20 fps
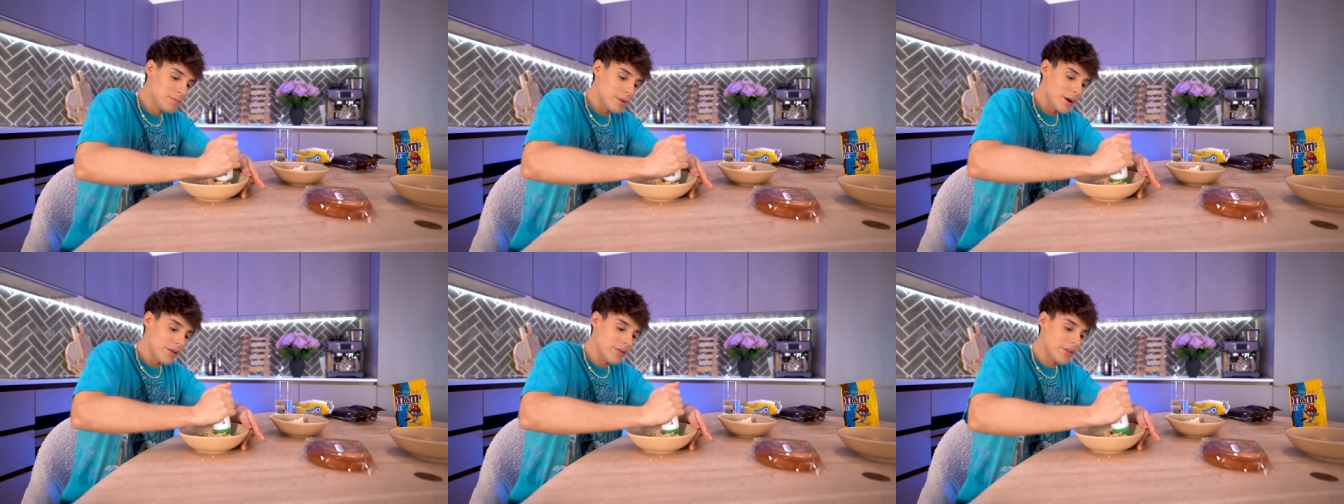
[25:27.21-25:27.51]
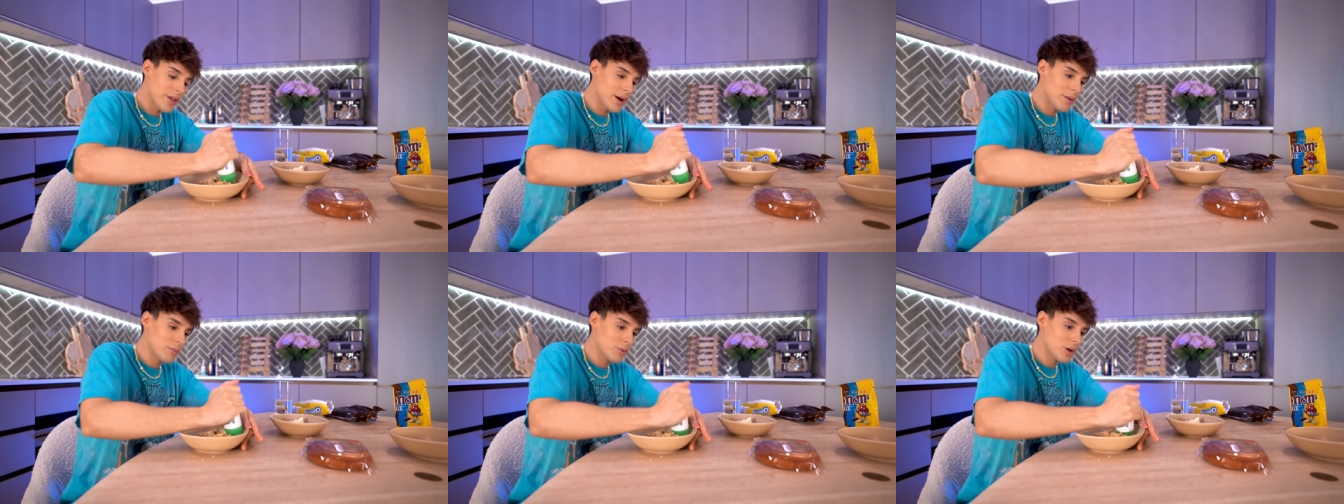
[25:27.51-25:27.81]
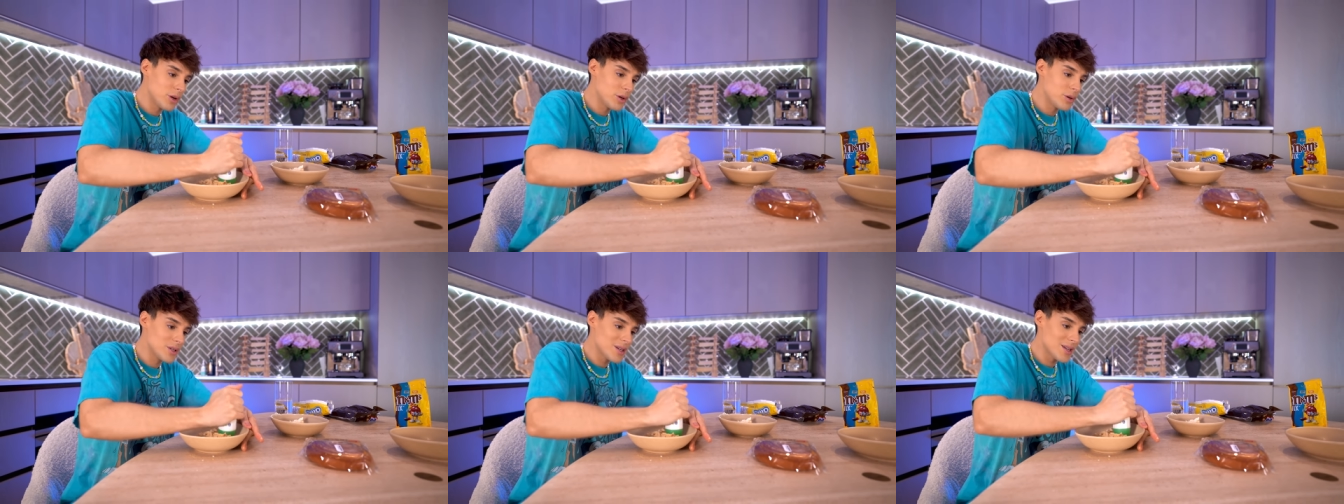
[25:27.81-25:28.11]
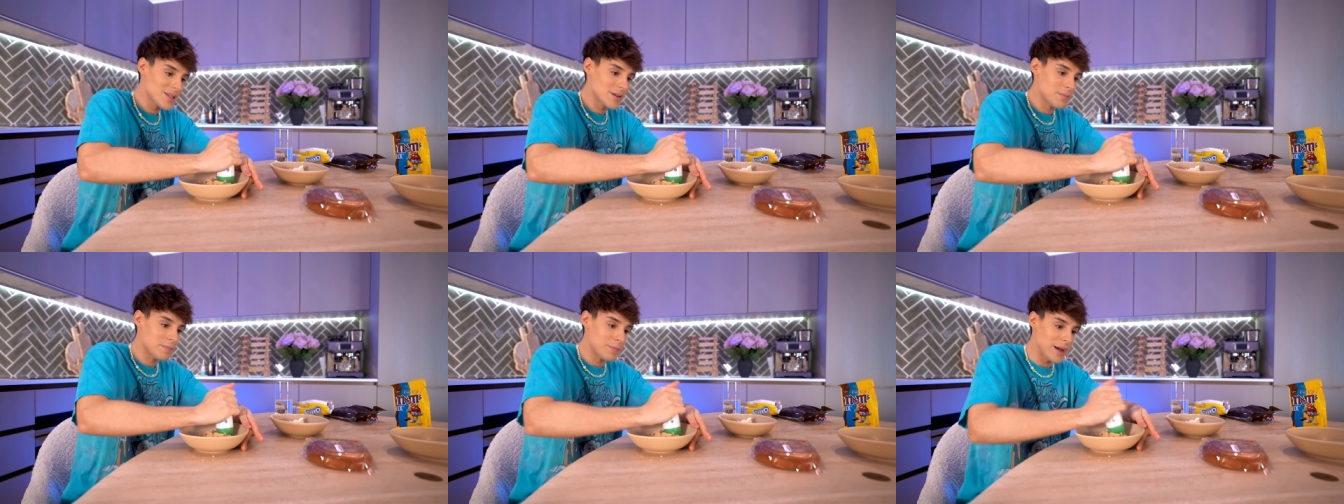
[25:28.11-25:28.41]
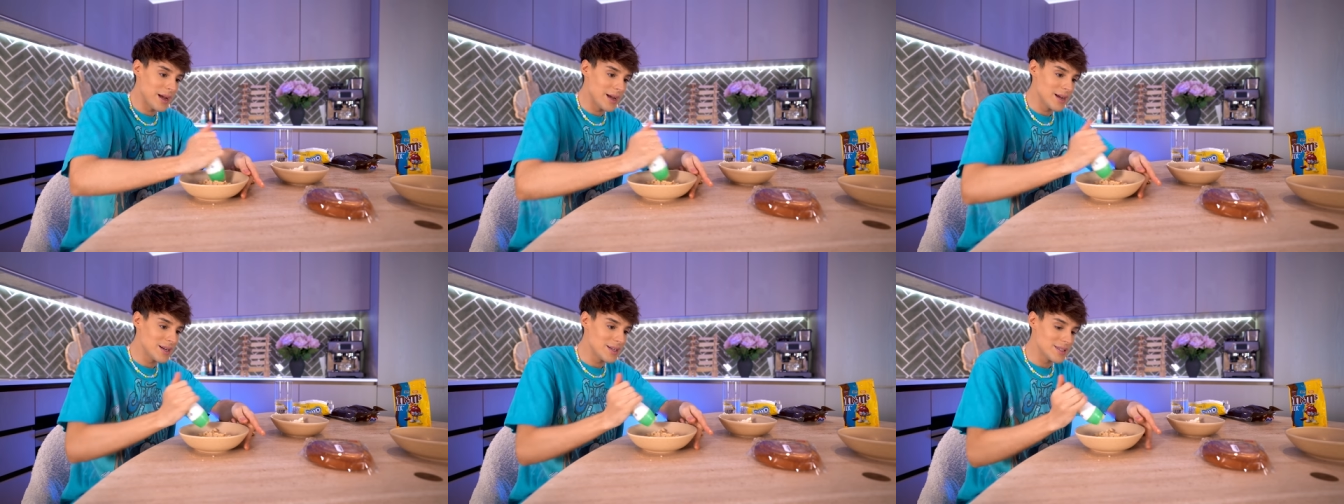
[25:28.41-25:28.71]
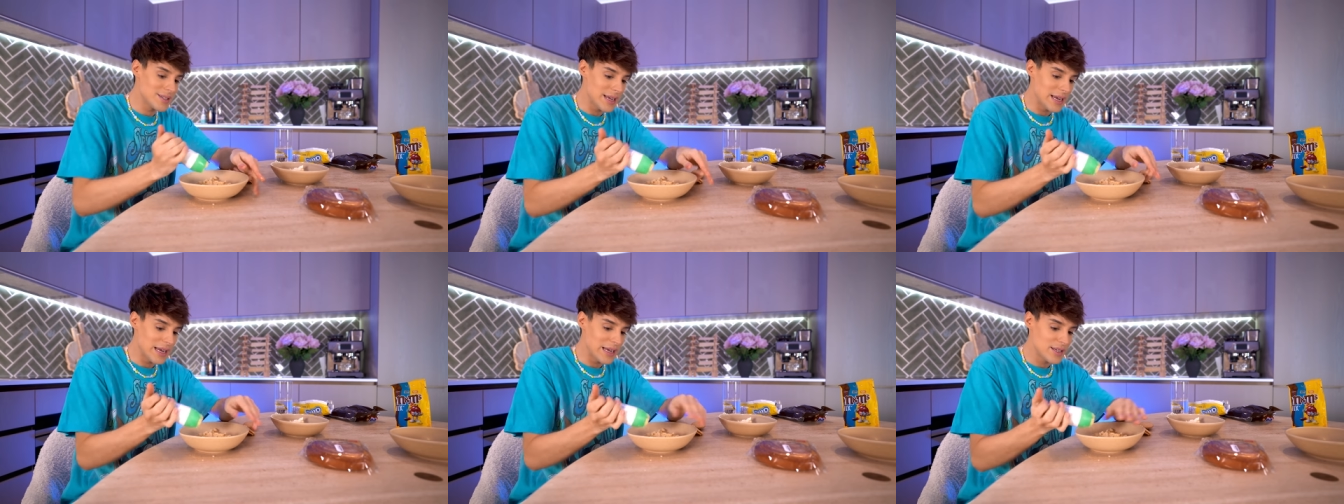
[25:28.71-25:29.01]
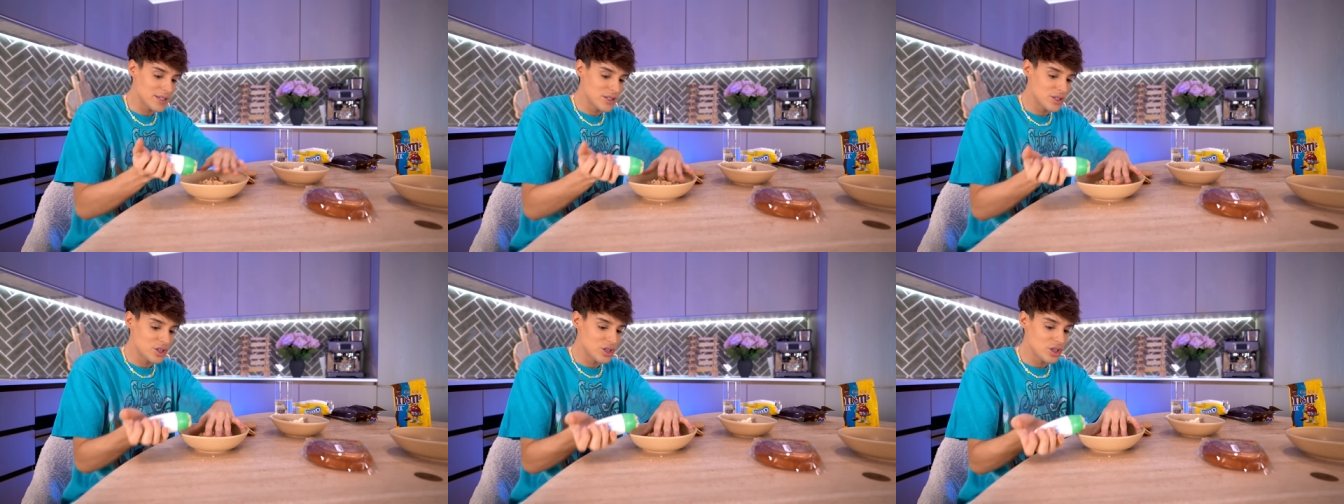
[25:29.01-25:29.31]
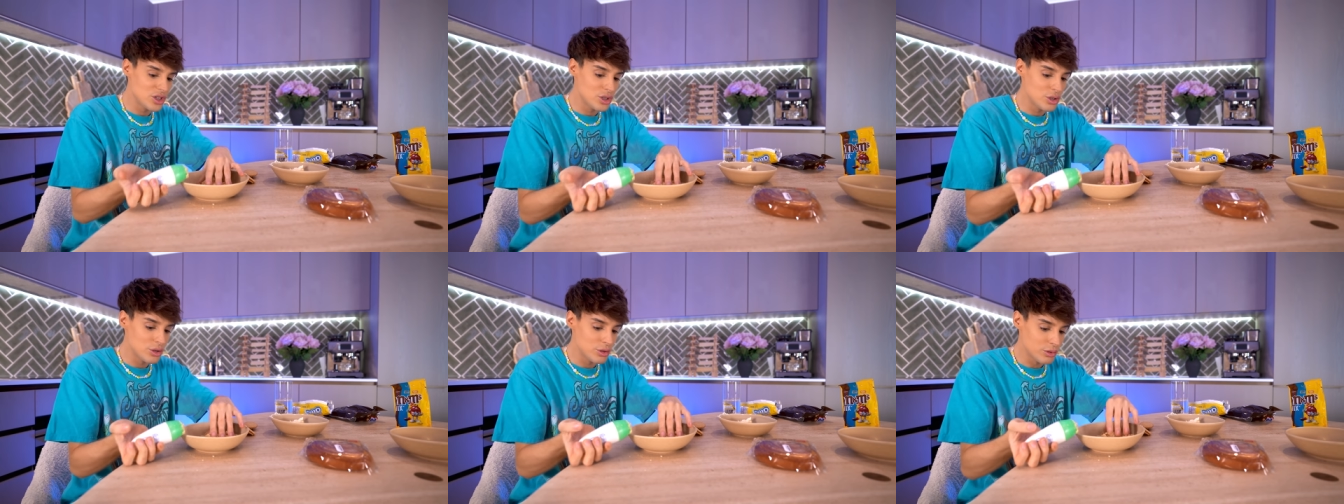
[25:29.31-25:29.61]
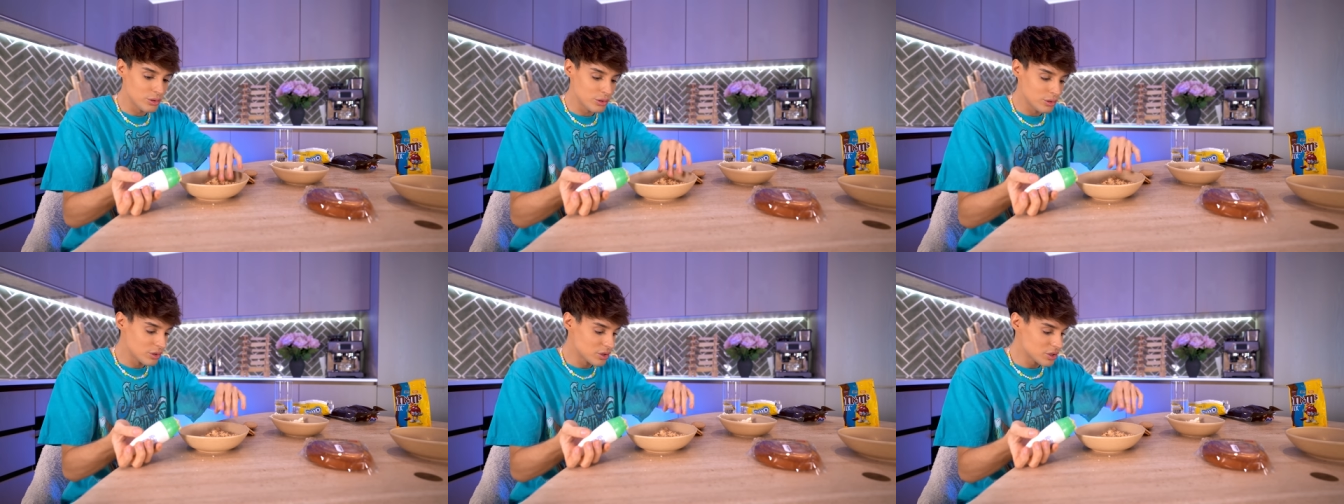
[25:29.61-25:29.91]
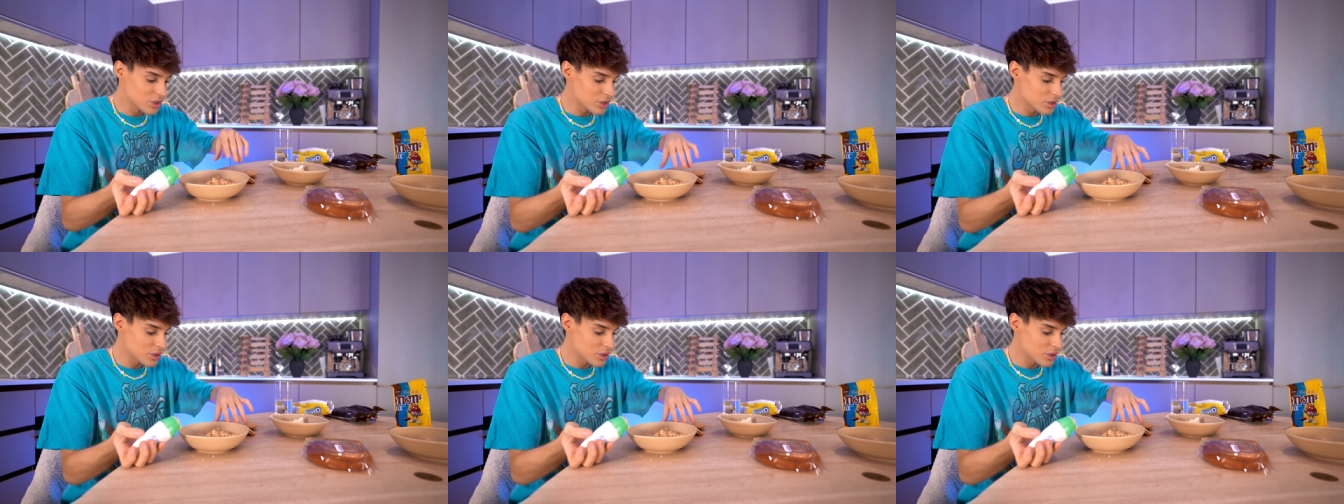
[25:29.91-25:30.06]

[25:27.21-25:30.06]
bun that I'm going to use as a base is huge,